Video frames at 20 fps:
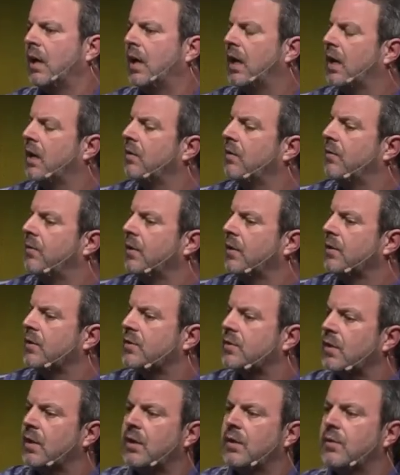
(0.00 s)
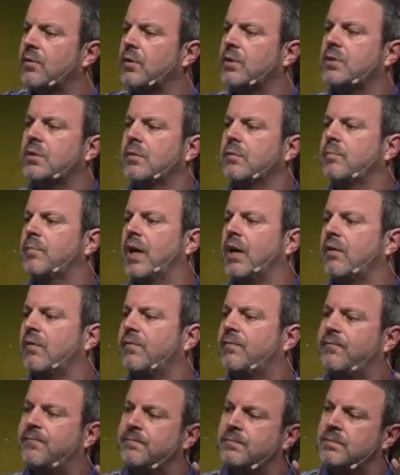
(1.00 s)
And there's, uh, there's
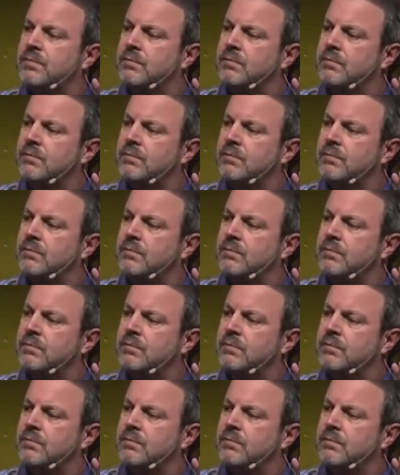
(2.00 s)
about